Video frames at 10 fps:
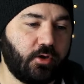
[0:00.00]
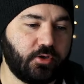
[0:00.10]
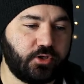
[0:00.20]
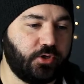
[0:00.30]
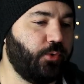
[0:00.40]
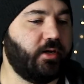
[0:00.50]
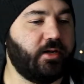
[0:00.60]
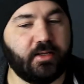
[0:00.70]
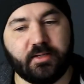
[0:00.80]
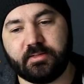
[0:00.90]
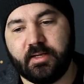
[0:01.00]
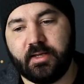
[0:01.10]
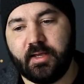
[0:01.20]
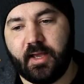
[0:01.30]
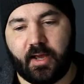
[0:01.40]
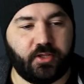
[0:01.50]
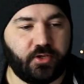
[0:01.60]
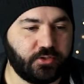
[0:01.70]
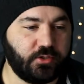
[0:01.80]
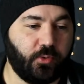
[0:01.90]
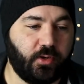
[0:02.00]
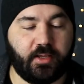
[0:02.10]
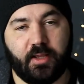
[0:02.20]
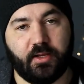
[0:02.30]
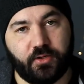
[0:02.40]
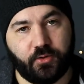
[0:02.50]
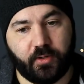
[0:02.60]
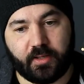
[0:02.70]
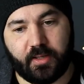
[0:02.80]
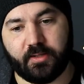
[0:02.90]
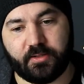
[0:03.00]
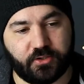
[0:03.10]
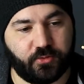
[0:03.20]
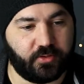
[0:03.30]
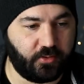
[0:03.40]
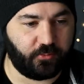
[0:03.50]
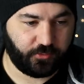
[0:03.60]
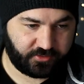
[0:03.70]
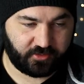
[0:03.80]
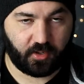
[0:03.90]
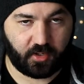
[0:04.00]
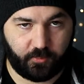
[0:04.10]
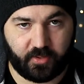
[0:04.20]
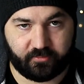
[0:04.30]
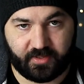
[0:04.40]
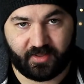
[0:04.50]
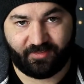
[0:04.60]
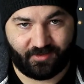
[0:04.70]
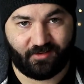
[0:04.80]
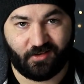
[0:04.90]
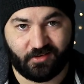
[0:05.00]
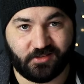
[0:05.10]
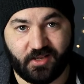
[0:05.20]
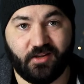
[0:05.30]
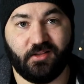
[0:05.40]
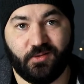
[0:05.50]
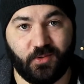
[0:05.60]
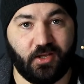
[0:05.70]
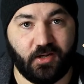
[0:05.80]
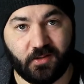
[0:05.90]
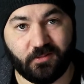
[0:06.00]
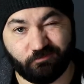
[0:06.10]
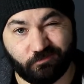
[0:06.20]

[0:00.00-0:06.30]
I'll show you what it is, how to use it, what it can do, what it can't do, and then we'll talk about that thing I said at the beginning.